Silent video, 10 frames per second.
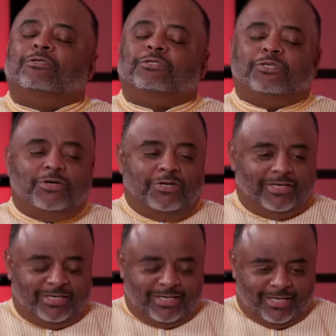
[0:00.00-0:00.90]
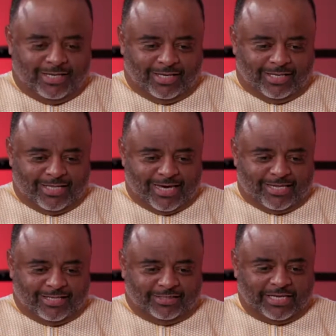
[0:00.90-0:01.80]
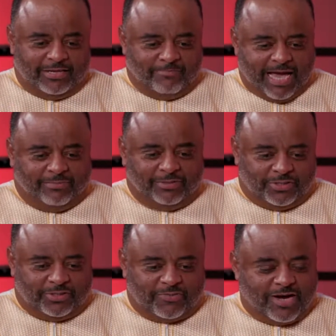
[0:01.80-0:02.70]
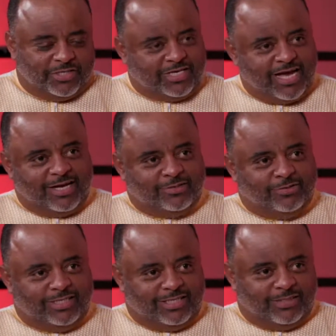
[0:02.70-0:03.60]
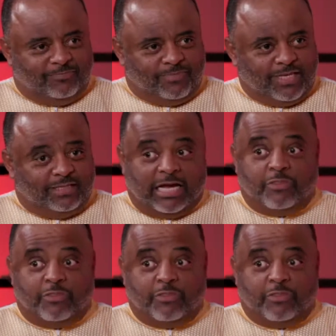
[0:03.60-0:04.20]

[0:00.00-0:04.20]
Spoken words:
song that the Salem Baptist Church Choir Chicago did. It's